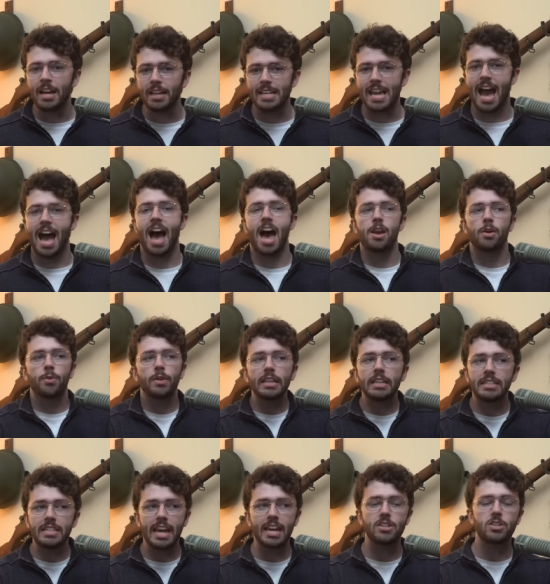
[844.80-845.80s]
yeah, I don't
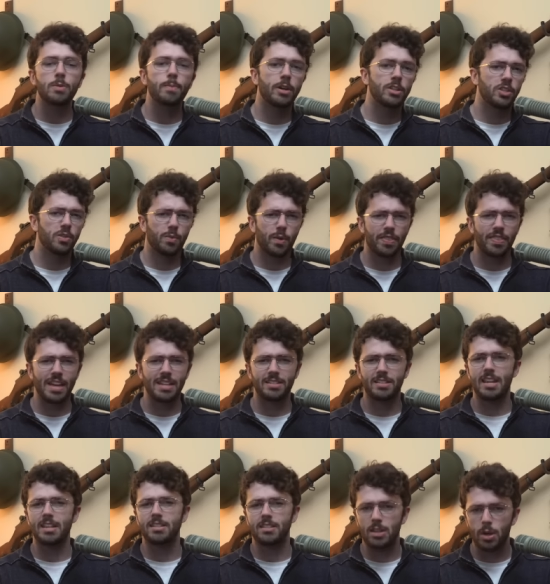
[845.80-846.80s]
really take too much of what they
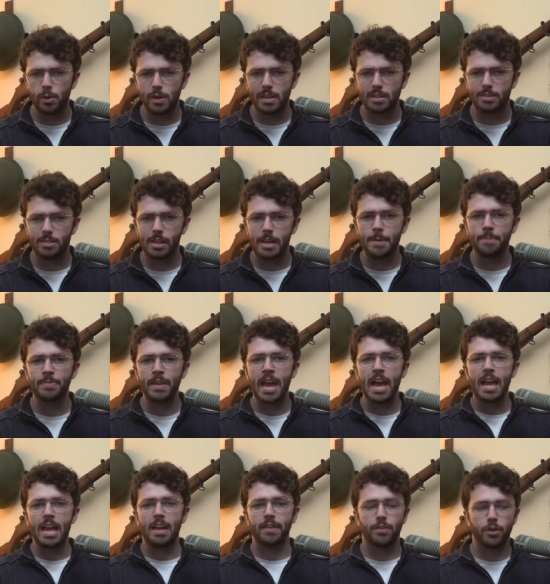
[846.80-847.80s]
say seriously.
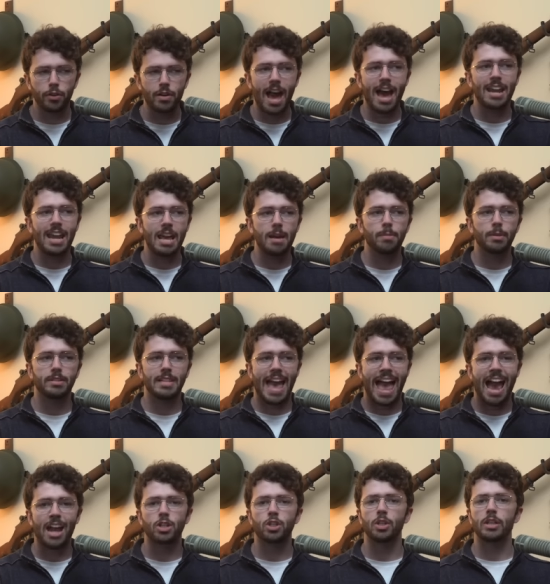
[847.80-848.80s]
If you're not able to
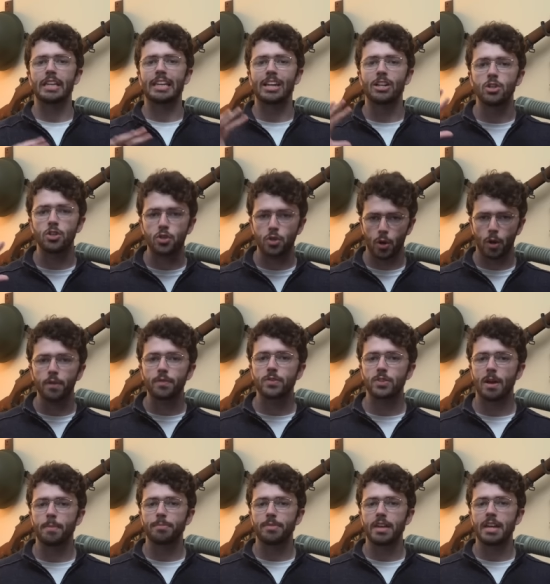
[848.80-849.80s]
actually conserve
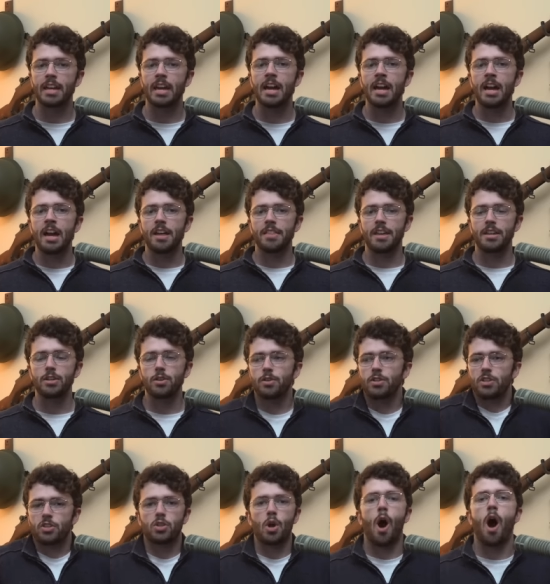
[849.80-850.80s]
something, then you're
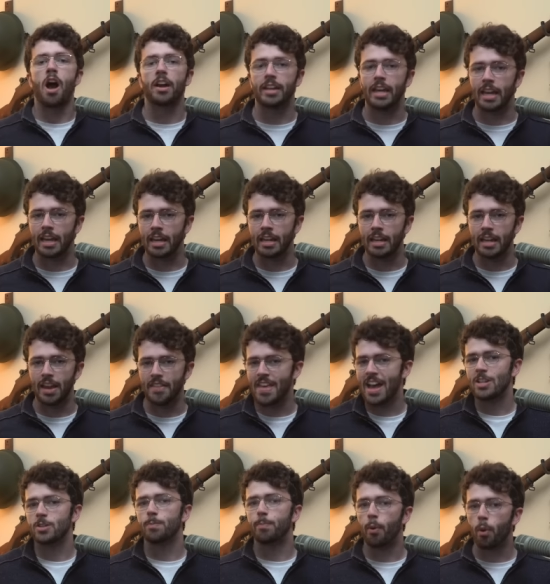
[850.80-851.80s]
just talking. And
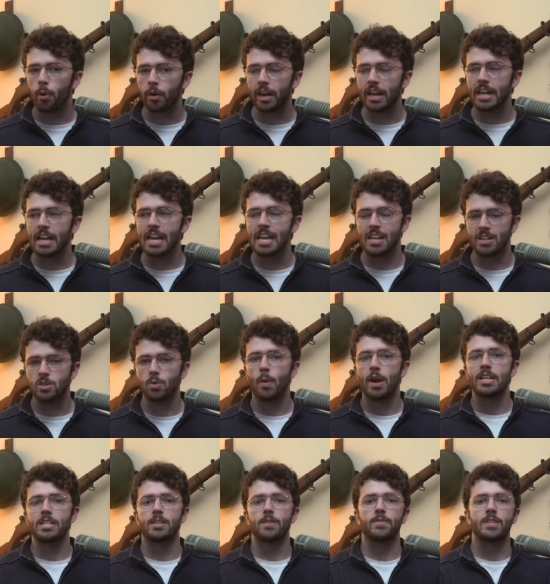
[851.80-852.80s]
that's boring and it's a
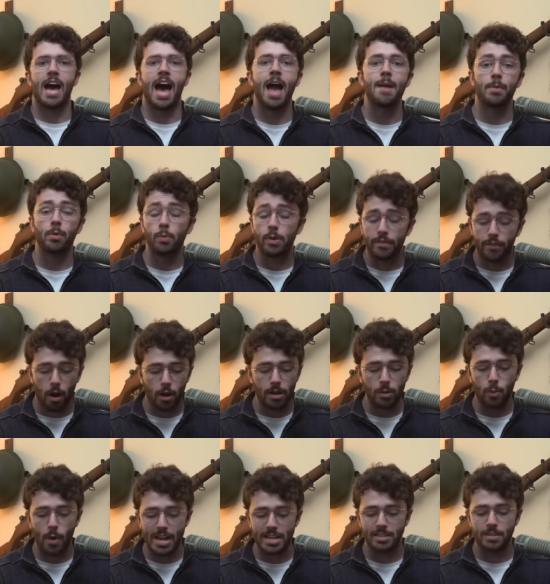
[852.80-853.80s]
waste of time. And we've
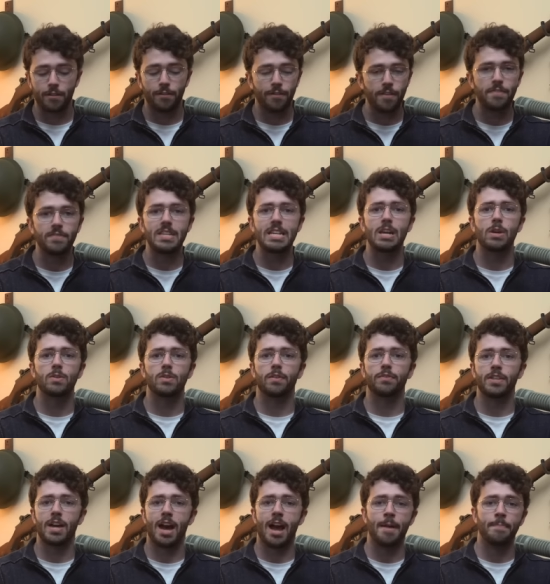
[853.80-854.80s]
already wasted 50 years
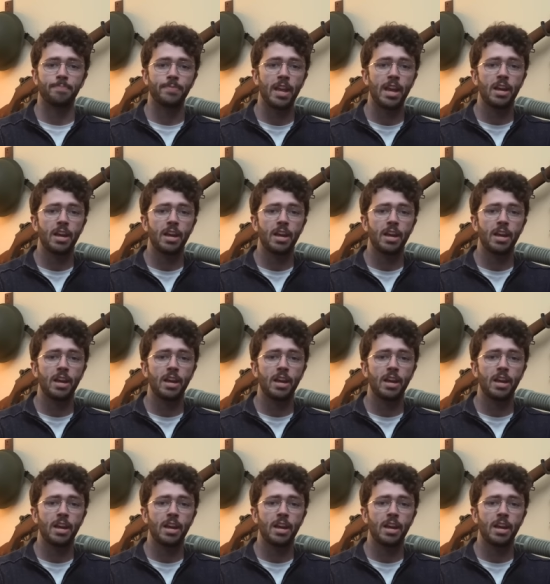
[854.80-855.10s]
of time.